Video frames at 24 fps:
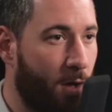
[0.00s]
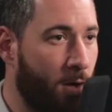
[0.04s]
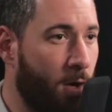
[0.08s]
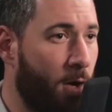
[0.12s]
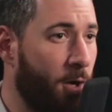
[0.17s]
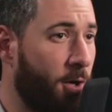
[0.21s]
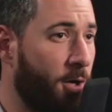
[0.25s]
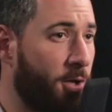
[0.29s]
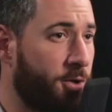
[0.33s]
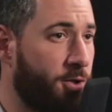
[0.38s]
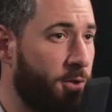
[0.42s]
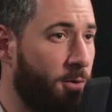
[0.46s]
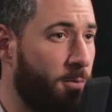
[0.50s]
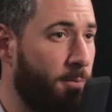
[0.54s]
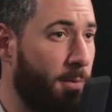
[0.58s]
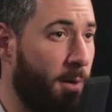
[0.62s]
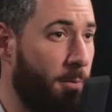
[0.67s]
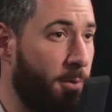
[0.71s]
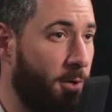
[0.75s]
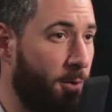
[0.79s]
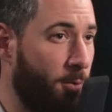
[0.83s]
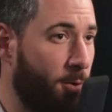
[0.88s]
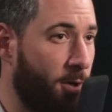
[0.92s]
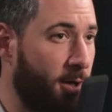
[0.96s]
Oh, you're not sure?
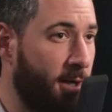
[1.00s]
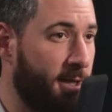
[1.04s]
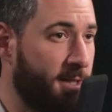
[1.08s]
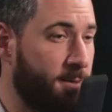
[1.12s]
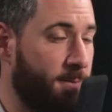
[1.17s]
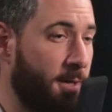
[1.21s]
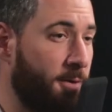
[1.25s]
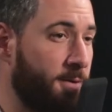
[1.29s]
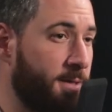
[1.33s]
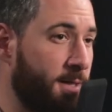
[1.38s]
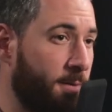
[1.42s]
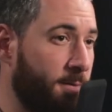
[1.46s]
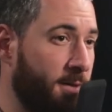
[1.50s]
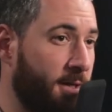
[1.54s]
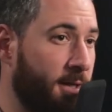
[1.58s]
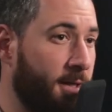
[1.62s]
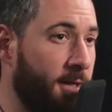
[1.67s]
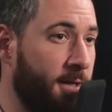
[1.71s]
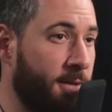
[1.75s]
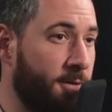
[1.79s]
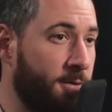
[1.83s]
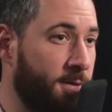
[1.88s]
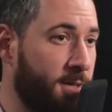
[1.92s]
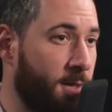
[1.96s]
Maybe you want to expand on something
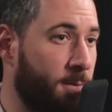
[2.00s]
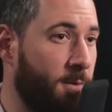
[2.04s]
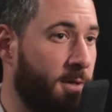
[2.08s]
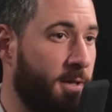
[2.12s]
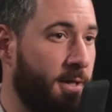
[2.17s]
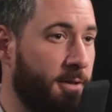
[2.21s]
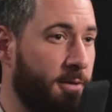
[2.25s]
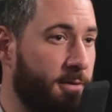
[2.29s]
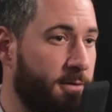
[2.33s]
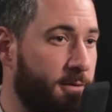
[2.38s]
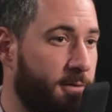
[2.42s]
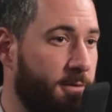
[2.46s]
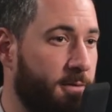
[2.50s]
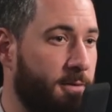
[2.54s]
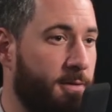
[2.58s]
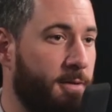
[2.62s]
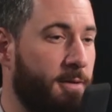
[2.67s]
into something else.